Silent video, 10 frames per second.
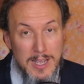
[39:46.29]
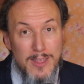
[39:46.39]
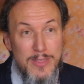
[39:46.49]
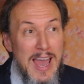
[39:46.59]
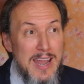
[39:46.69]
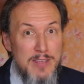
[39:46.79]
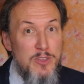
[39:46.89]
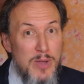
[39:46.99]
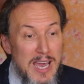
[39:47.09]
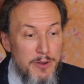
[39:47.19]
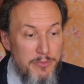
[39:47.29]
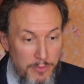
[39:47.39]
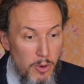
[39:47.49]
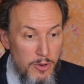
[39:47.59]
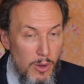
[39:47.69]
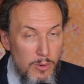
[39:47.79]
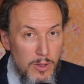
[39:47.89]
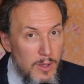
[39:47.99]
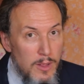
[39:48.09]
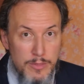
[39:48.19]
that if you had a
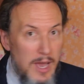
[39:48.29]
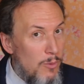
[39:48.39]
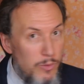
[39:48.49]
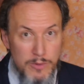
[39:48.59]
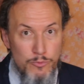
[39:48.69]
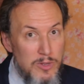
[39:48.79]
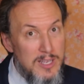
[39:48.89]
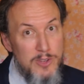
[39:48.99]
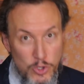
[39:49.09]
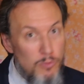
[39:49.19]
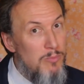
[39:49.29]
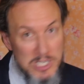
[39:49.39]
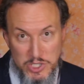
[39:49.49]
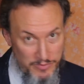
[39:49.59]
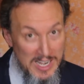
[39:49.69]
photo, that wouldn't really do much of